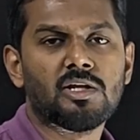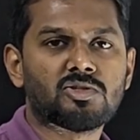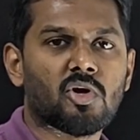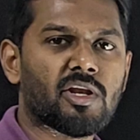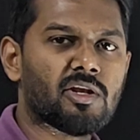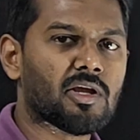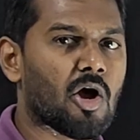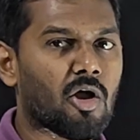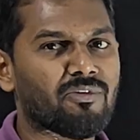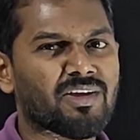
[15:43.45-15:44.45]
So in
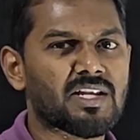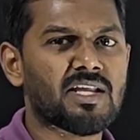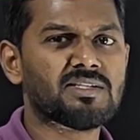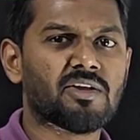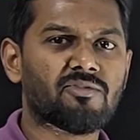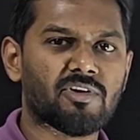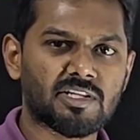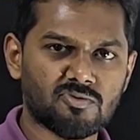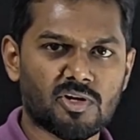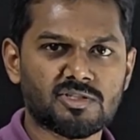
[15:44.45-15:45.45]
convex lens, if it
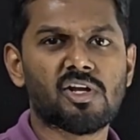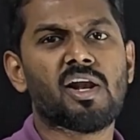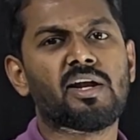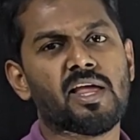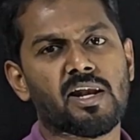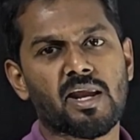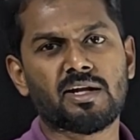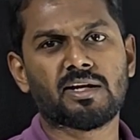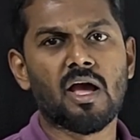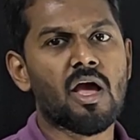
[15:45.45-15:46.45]
is virtual and
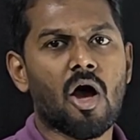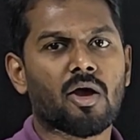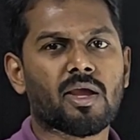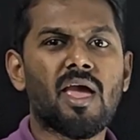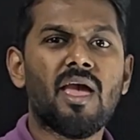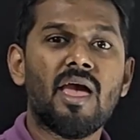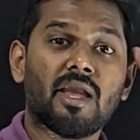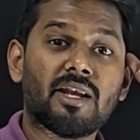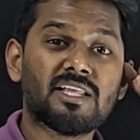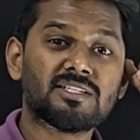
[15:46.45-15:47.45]
erect, okay,
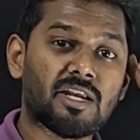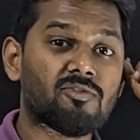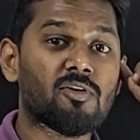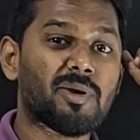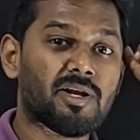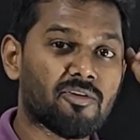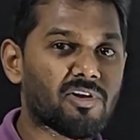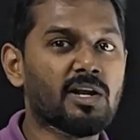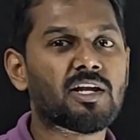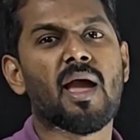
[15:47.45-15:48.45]
it will be
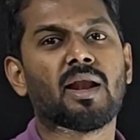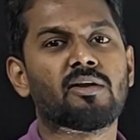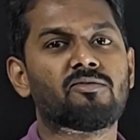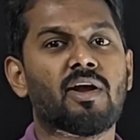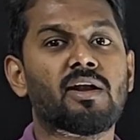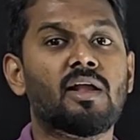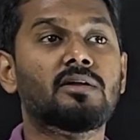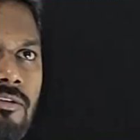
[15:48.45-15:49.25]
definitely magnified.